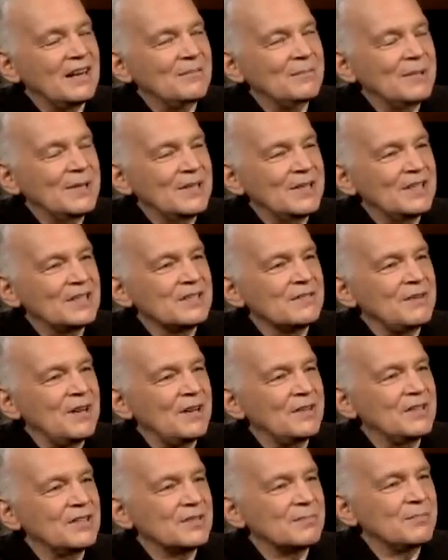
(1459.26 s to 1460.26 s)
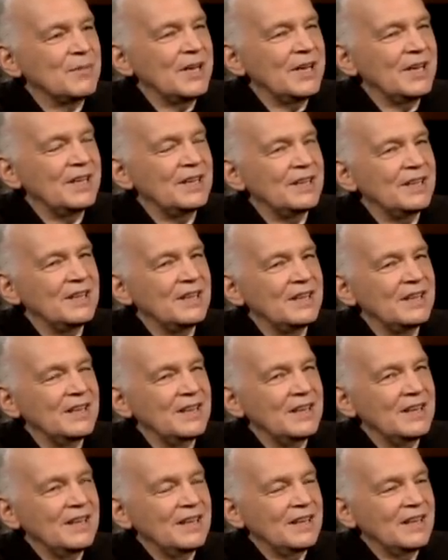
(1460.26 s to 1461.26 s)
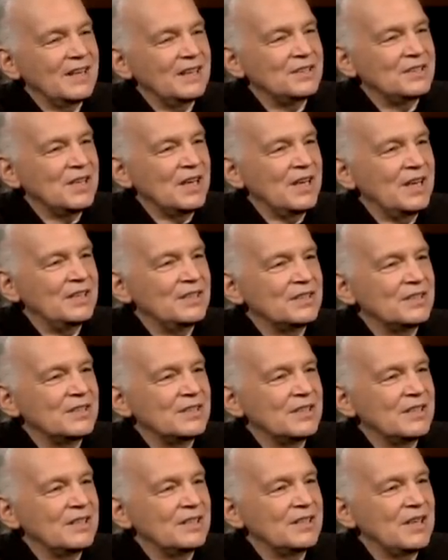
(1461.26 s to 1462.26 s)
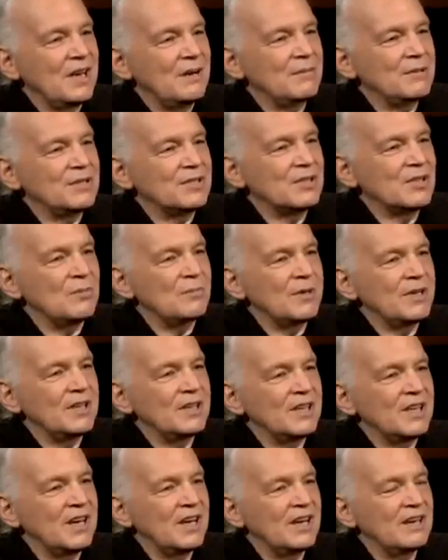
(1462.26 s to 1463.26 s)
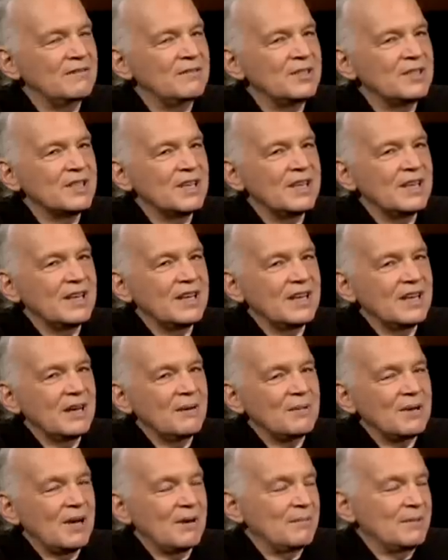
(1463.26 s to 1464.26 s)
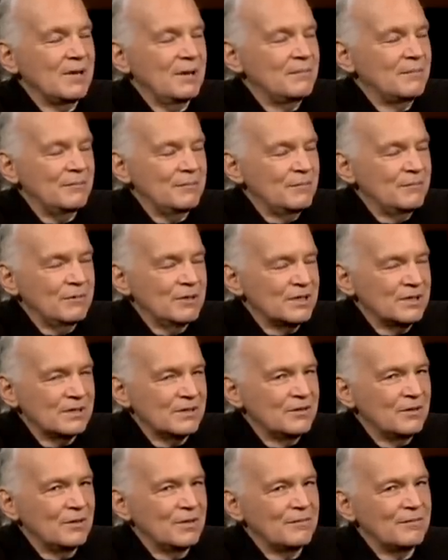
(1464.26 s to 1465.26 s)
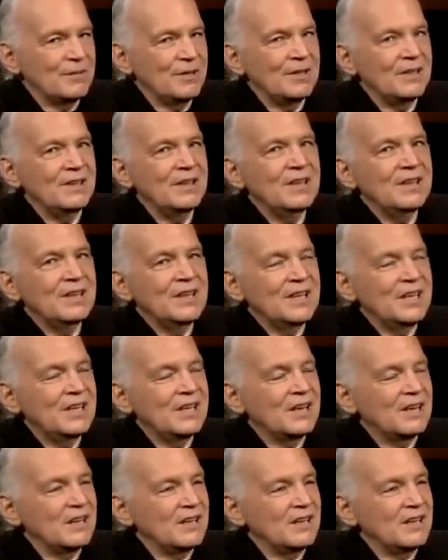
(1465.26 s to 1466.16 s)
because of how this man had changed and damaged so many lives, I mean, I wasn't going for he had a